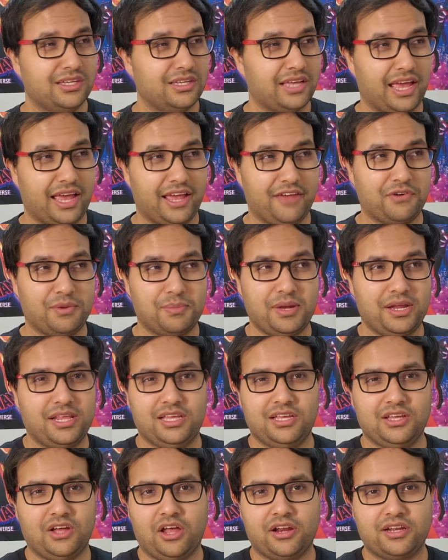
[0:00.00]
Uh,
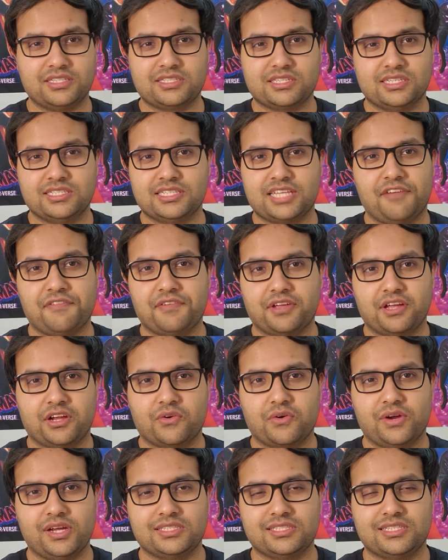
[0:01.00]
everybody honestly is having a
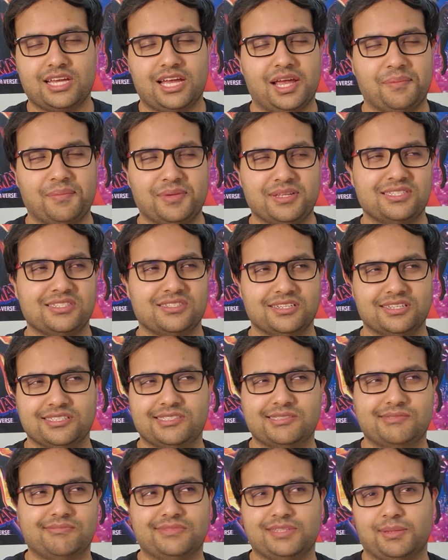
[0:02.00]
great time. It's
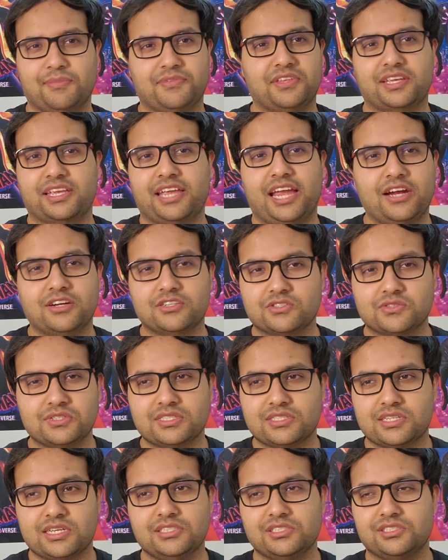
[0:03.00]
just some of the
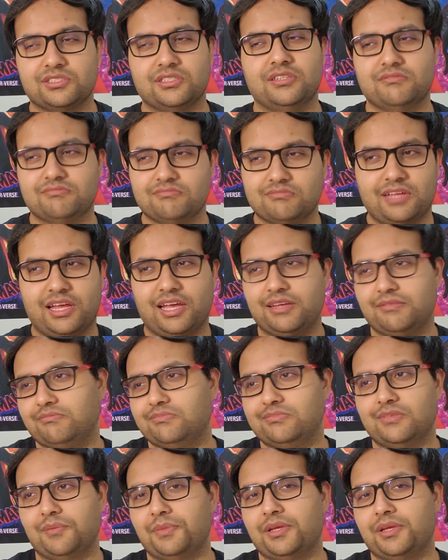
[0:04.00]
characterization, I, I
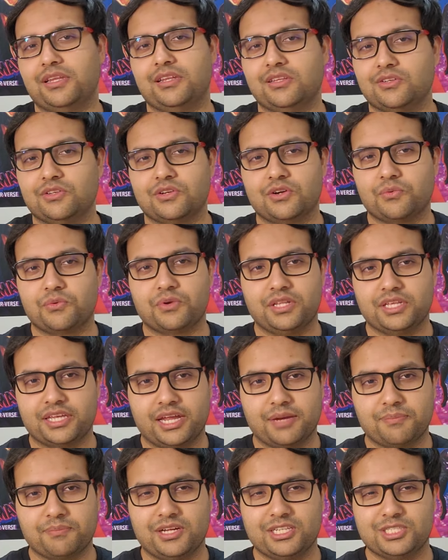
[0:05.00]
mean, you don't really
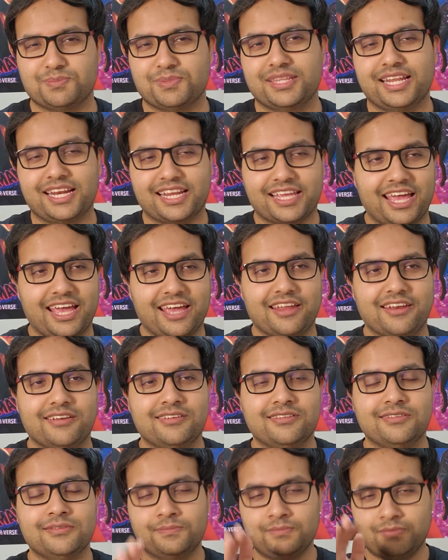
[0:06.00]
get much. But then
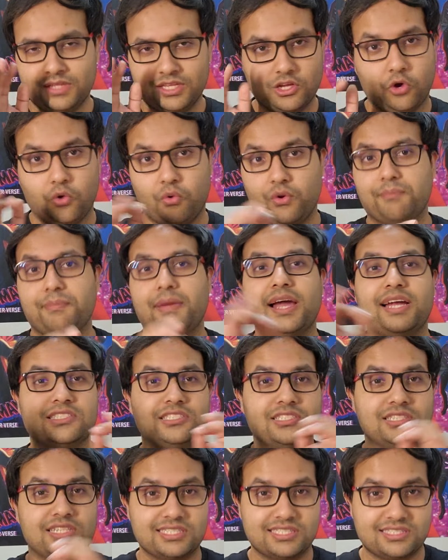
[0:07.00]
again, going back
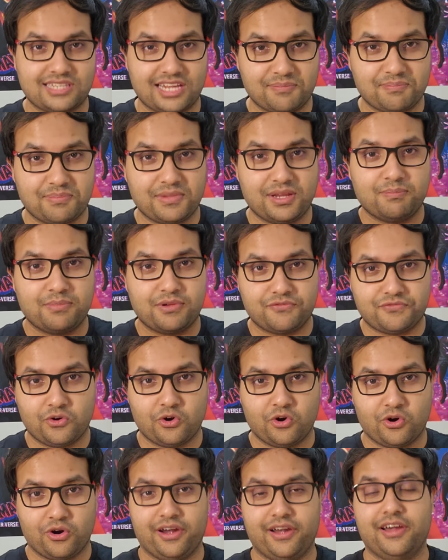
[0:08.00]
to the statement
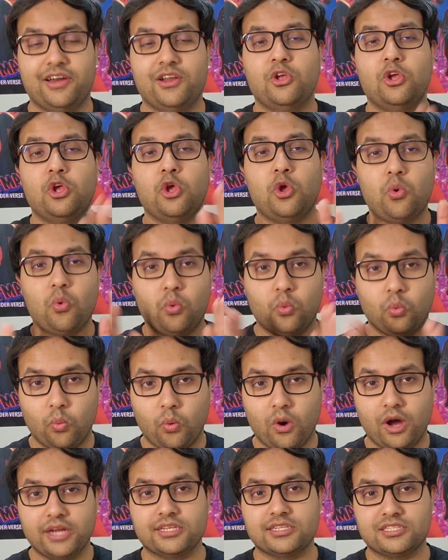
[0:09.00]
before,
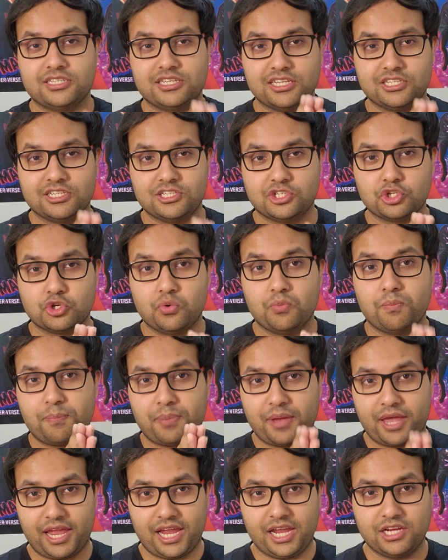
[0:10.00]
what did you
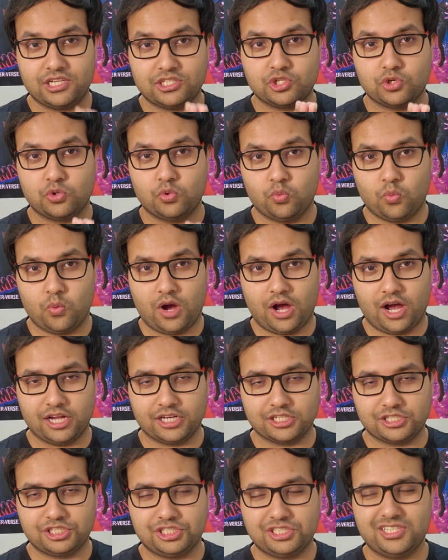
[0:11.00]
pay to
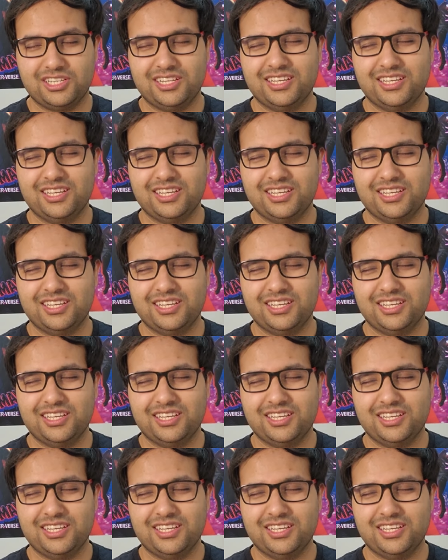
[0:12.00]
watch?